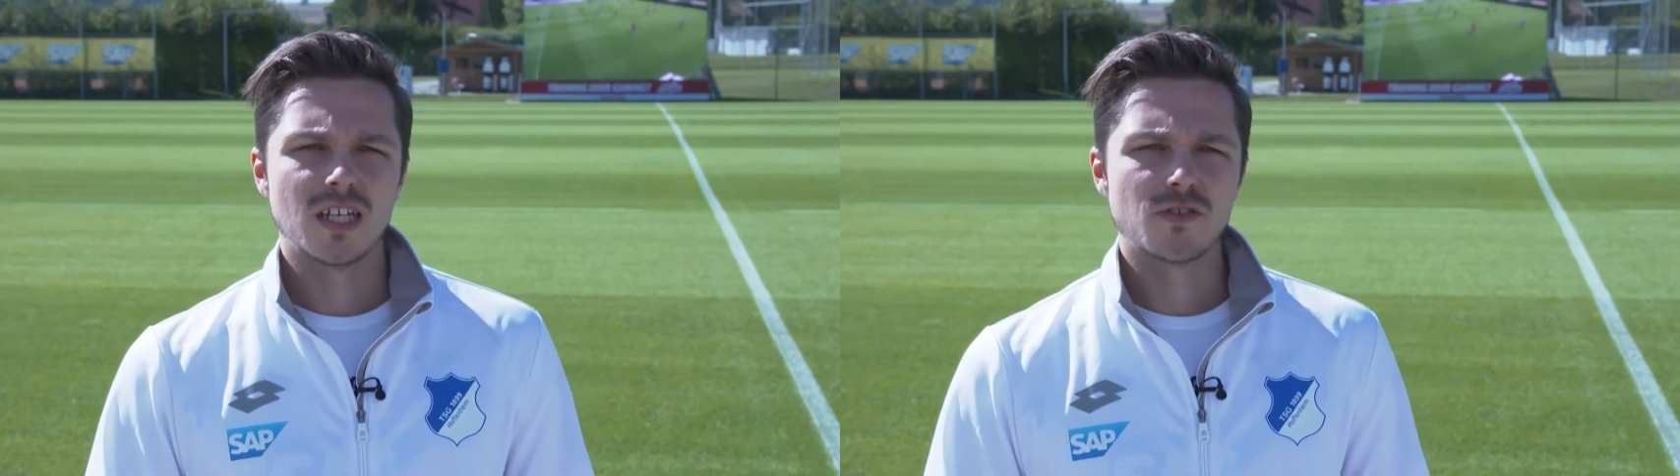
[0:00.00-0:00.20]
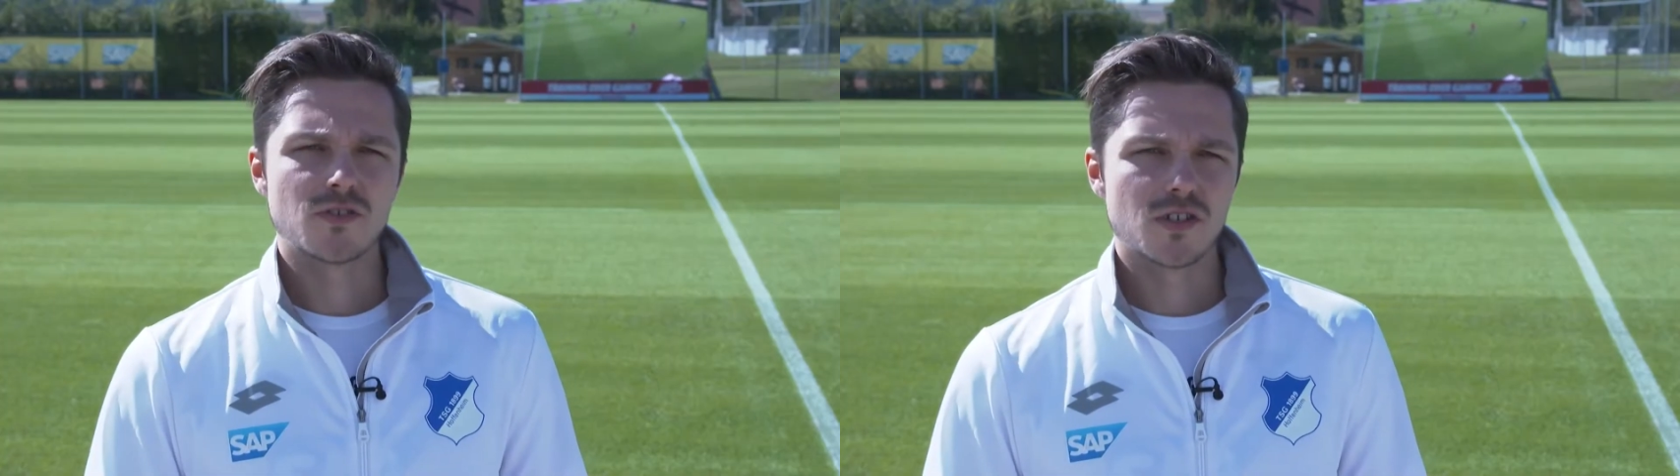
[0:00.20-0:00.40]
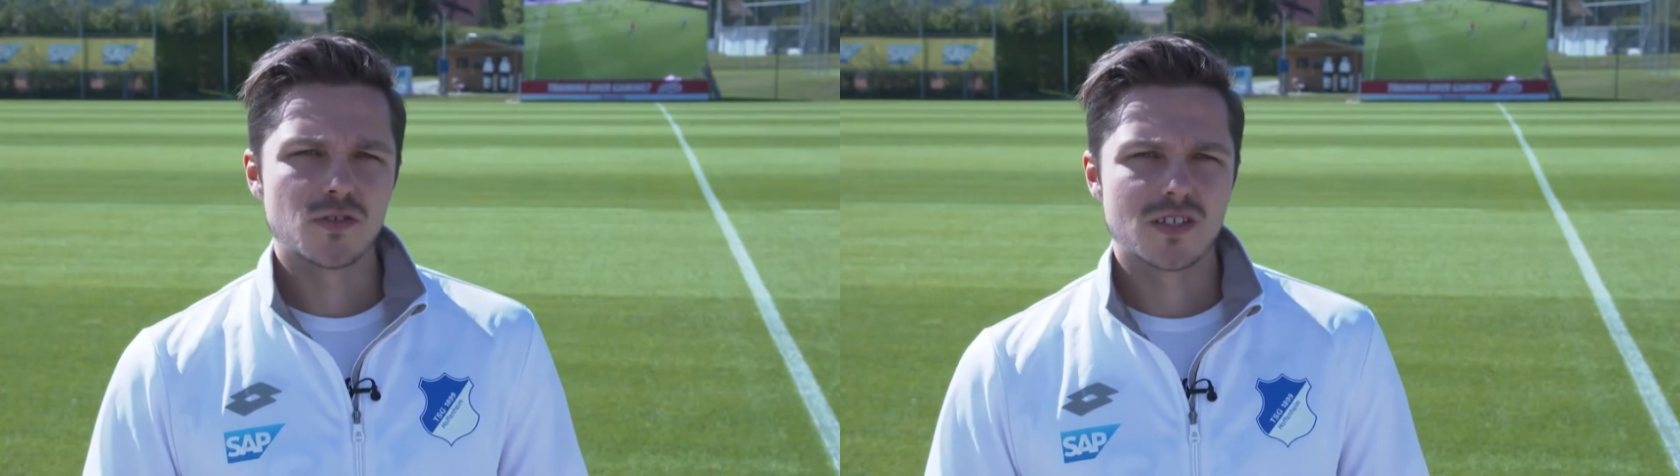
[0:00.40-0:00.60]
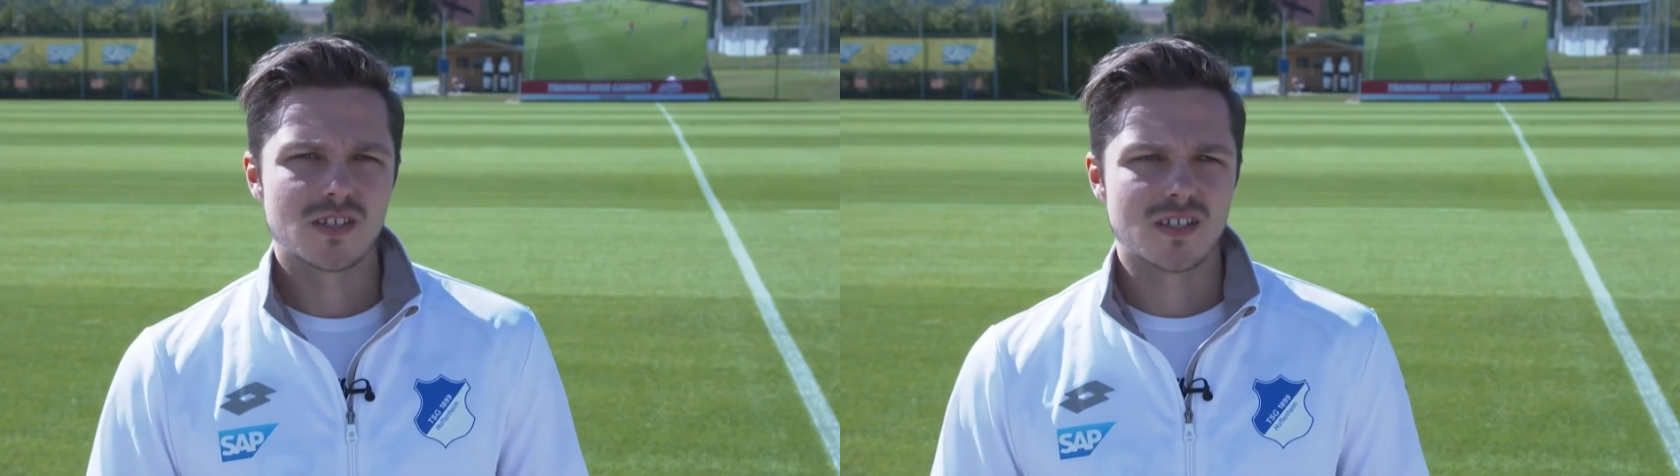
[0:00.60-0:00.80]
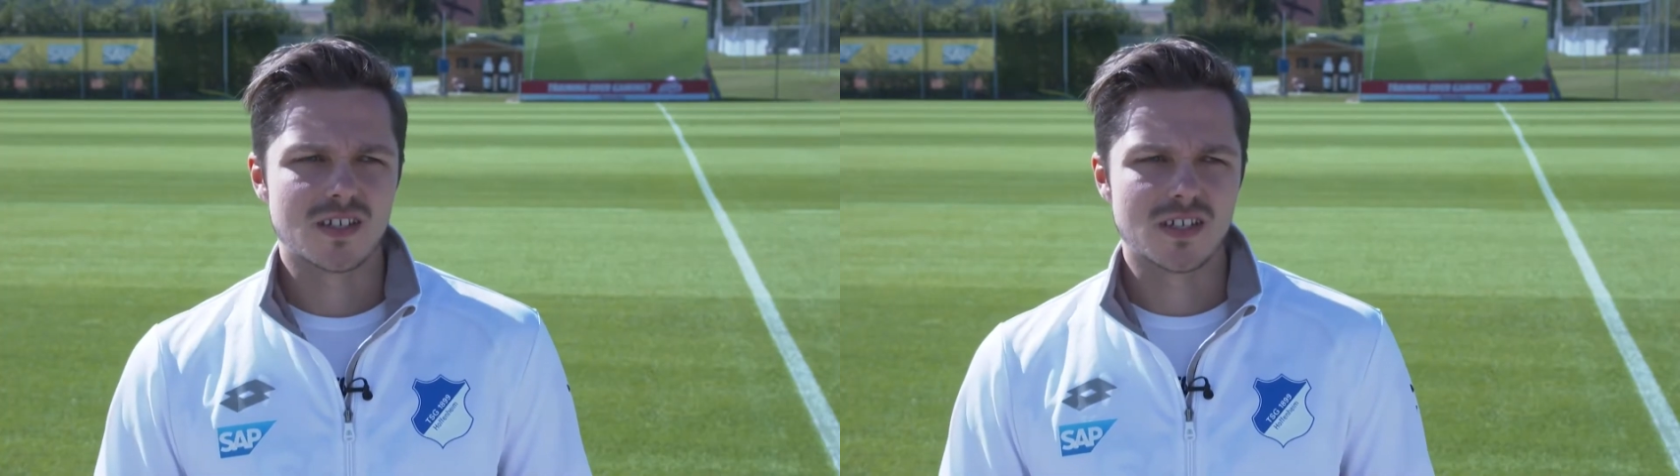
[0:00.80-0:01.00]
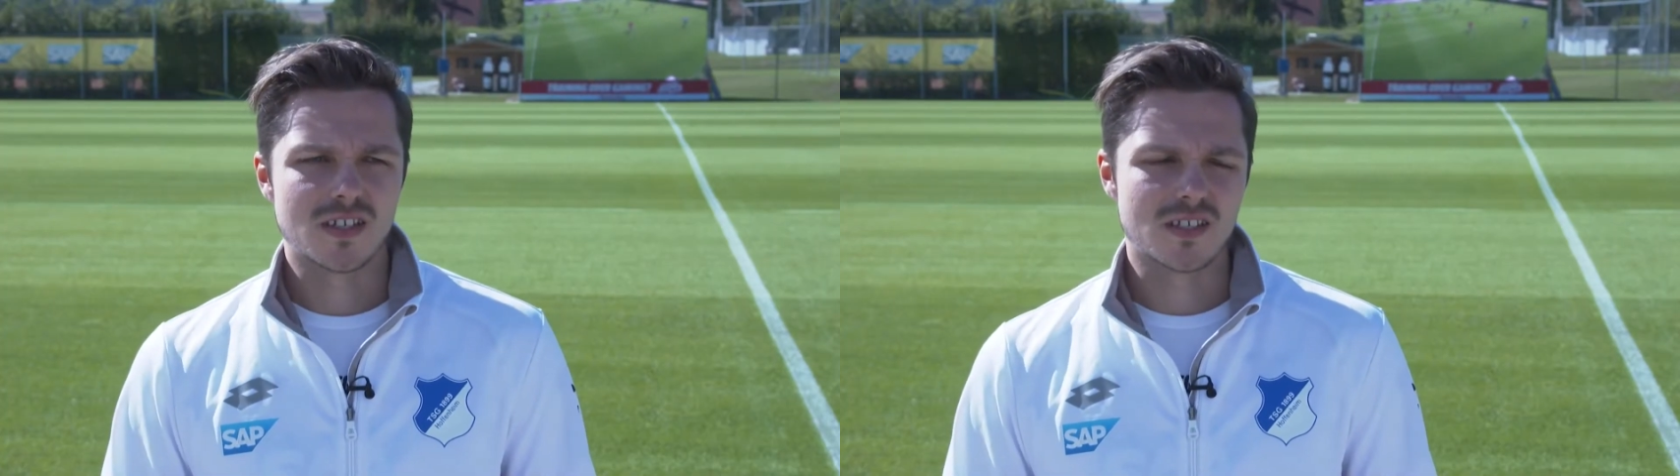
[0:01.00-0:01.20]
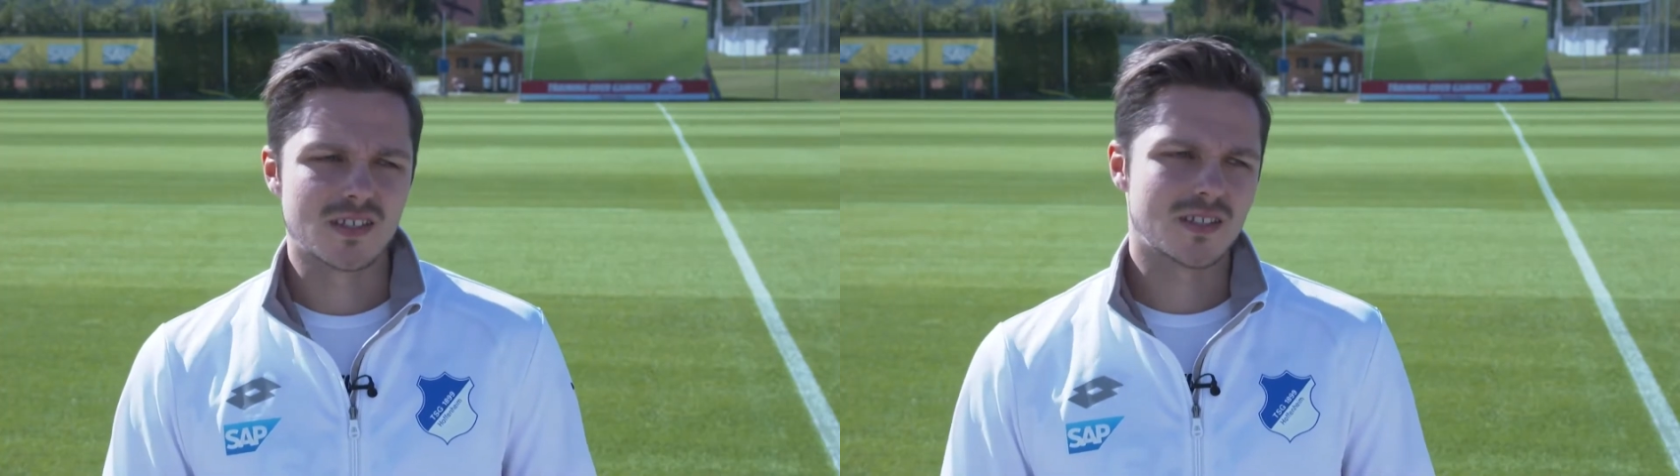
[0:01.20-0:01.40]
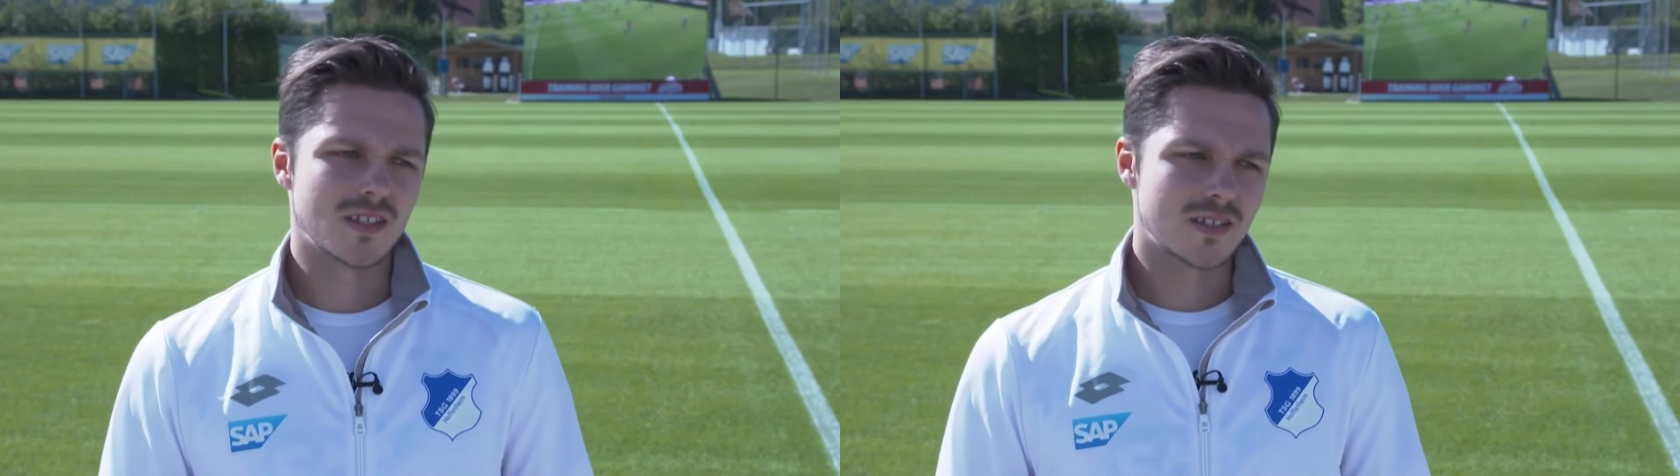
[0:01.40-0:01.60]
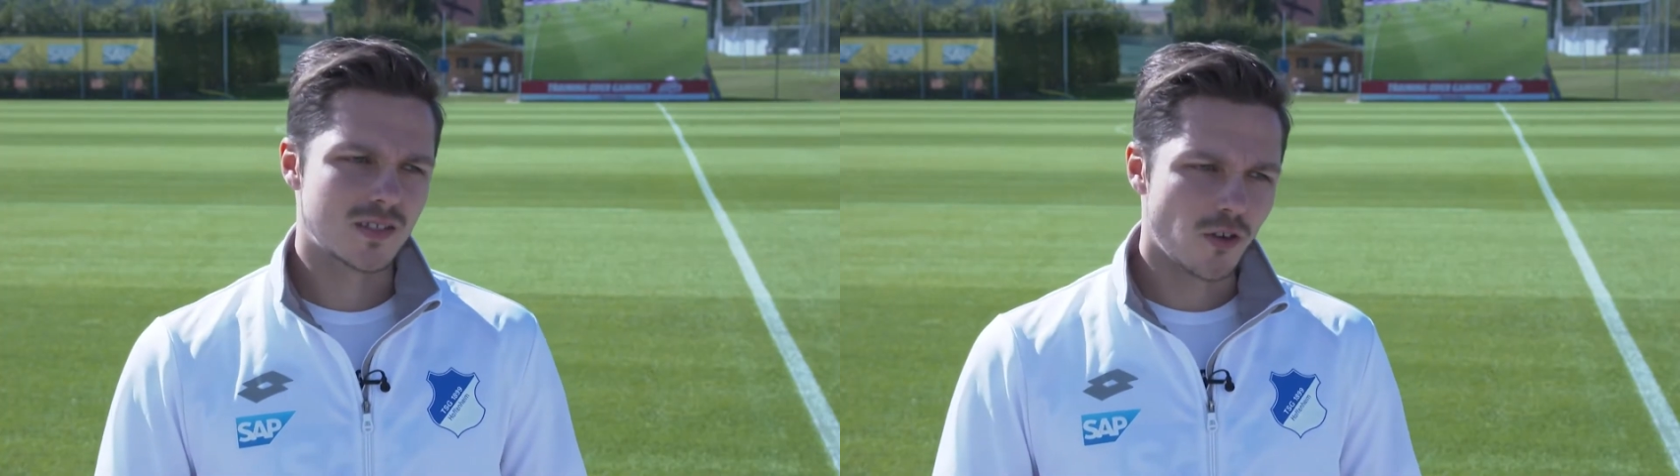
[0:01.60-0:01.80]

introduce this